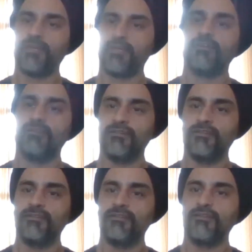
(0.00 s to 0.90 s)
tech
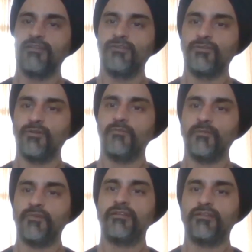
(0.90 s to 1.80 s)
to
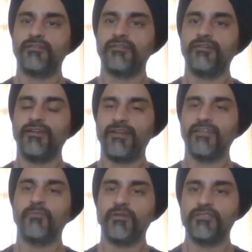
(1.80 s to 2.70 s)
implement a
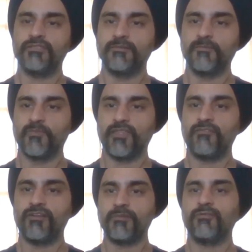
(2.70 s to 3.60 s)
landing page
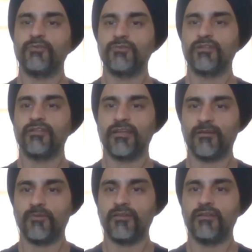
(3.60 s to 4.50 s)
every time they want to run a
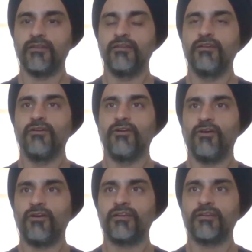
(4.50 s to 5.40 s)
campaign
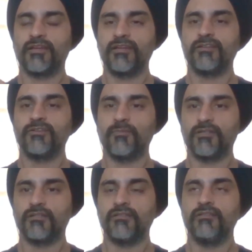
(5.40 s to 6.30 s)
or create a new
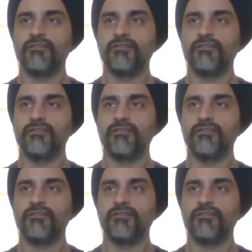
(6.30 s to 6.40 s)
button?